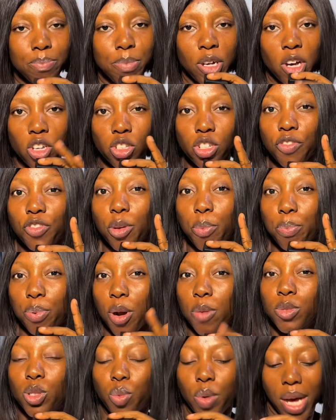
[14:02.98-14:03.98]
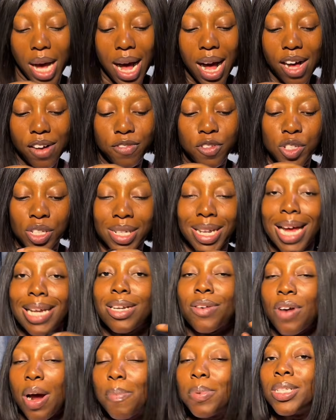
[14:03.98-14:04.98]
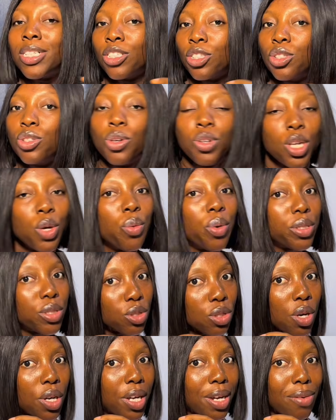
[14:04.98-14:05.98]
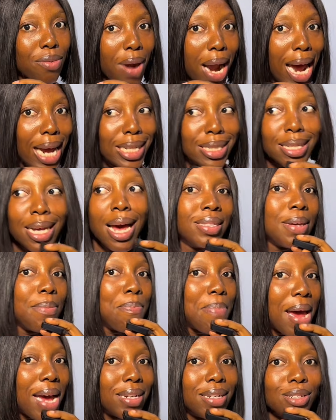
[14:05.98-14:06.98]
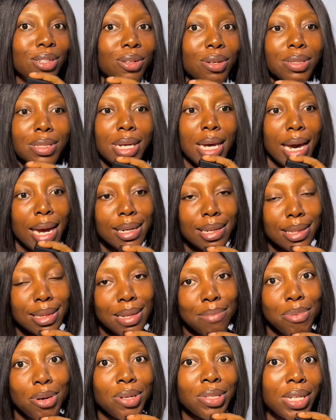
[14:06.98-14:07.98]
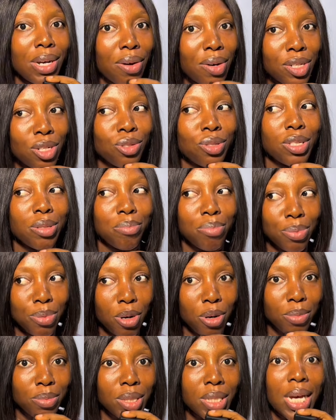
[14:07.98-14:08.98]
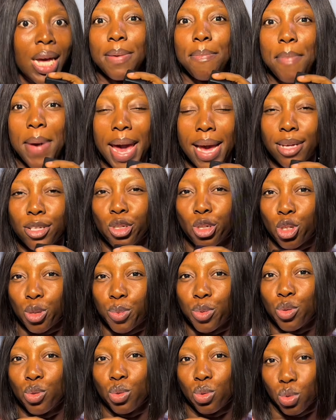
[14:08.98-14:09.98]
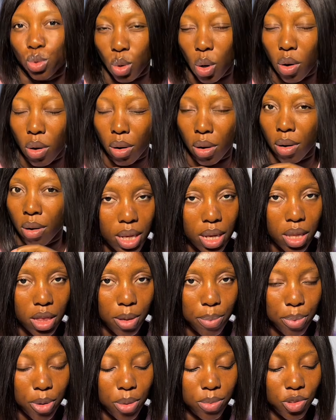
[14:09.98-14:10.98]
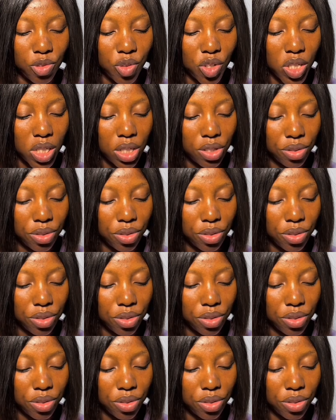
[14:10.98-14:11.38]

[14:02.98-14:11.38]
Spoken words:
Because of the prompt we have, you see that the rabbit is the only one talking, right? The bear did not say anything because according to the prompt, the bear is not supposed to talk. The prompt for scene